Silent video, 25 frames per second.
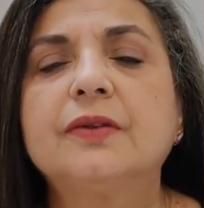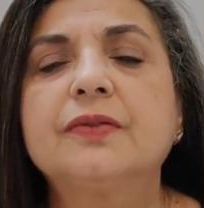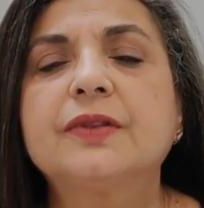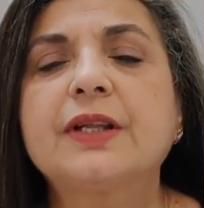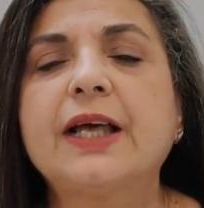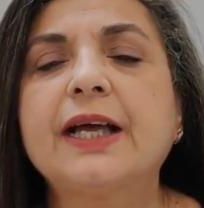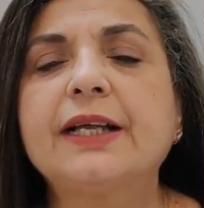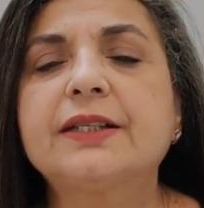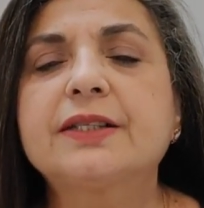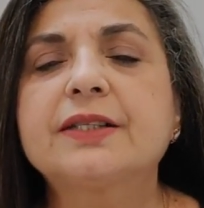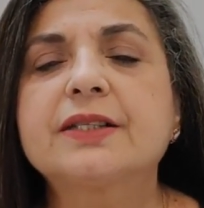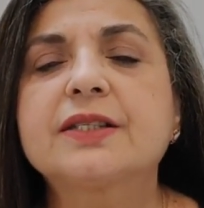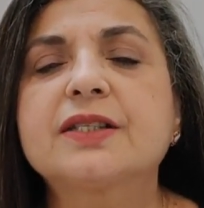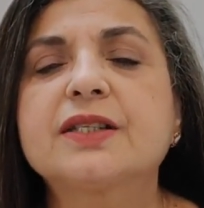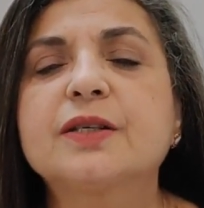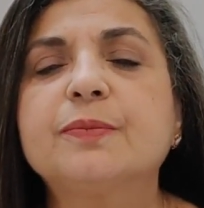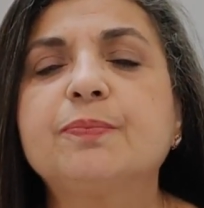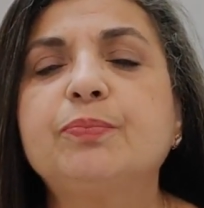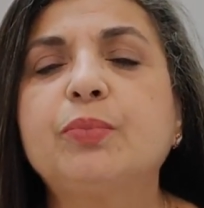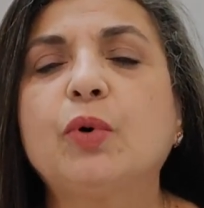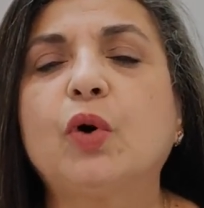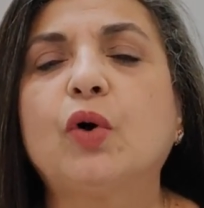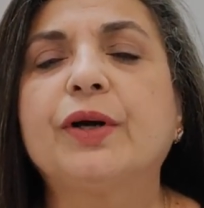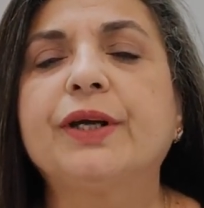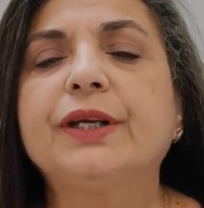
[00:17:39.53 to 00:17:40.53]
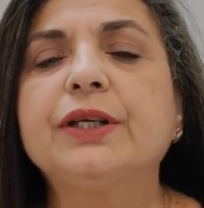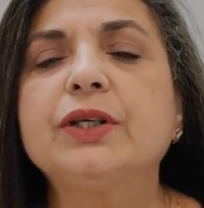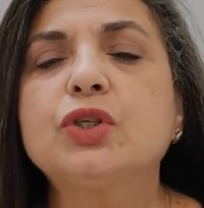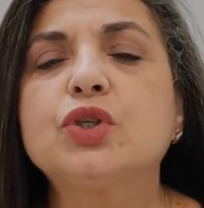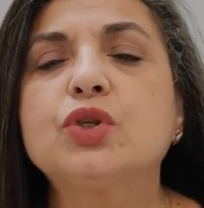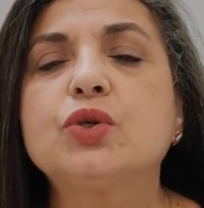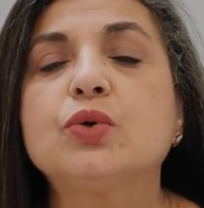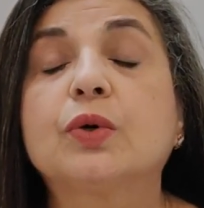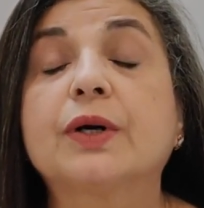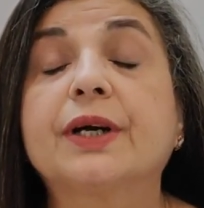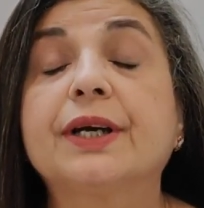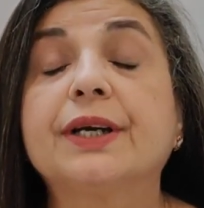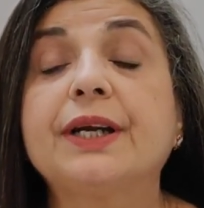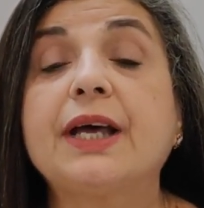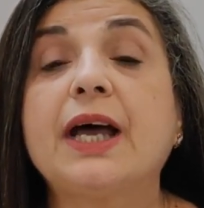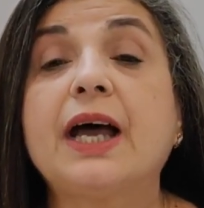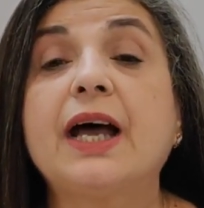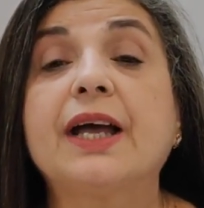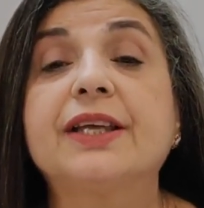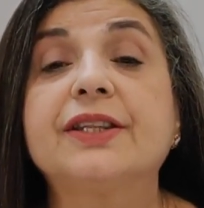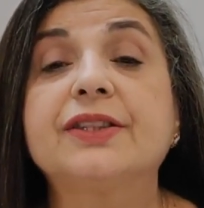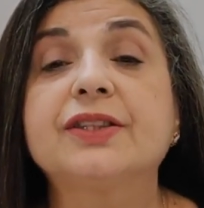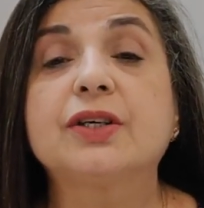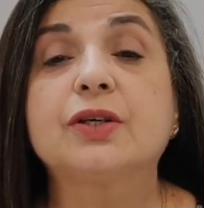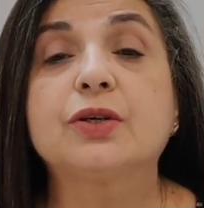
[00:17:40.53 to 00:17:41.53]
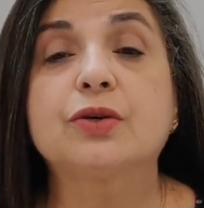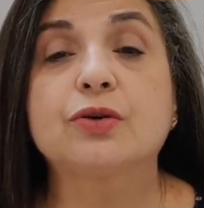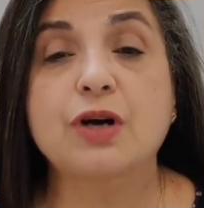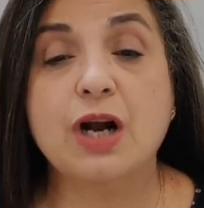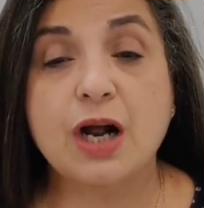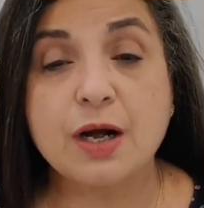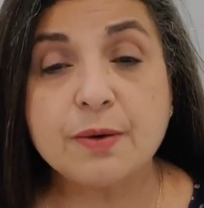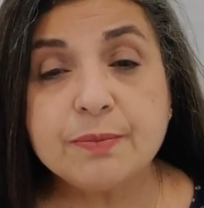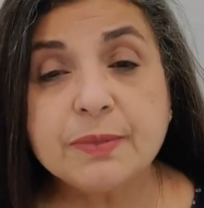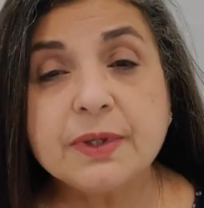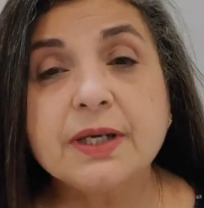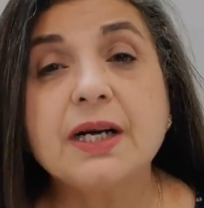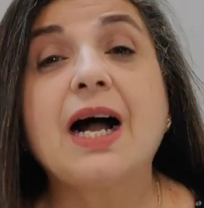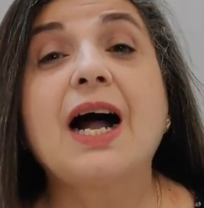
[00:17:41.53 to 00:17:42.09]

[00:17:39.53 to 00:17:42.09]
that's the point you can either rub.